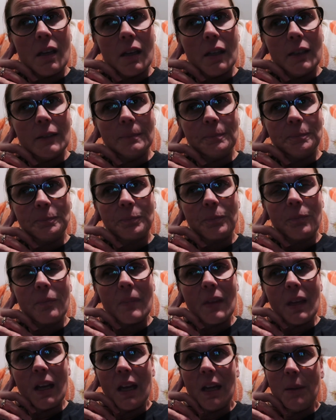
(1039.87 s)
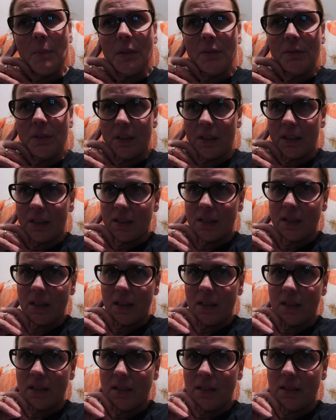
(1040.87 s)
Um, I'm really
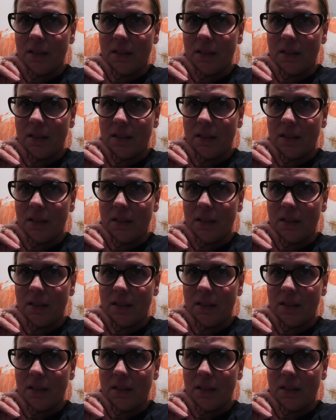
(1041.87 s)
excited